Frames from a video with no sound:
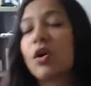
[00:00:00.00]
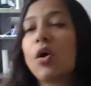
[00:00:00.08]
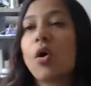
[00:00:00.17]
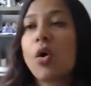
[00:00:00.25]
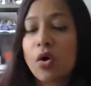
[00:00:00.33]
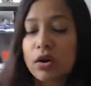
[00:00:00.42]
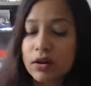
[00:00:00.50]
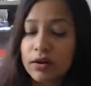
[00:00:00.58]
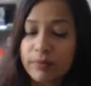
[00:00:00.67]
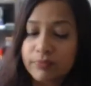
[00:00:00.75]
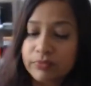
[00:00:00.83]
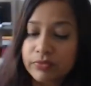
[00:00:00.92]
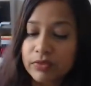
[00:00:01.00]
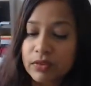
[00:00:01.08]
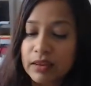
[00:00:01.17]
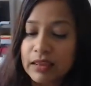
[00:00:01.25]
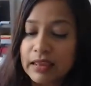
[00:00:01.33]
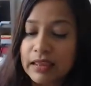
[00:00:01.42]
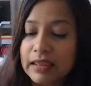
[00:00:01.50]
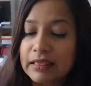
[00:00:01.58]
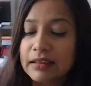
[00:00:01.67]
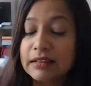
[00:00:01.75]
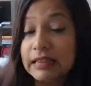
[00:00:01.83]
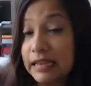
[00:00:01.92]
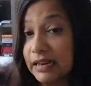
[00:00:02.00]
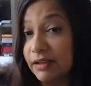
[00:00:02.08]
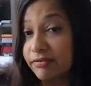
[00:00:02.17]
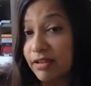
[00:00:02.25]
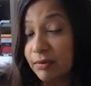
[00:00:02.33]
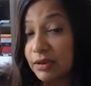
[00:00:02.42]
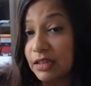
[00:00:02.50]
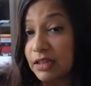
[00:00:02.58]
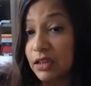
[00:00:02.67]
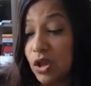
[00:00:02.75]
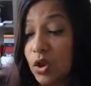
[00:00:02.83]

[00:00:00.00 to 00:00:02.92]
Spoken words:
Or in the Theta family,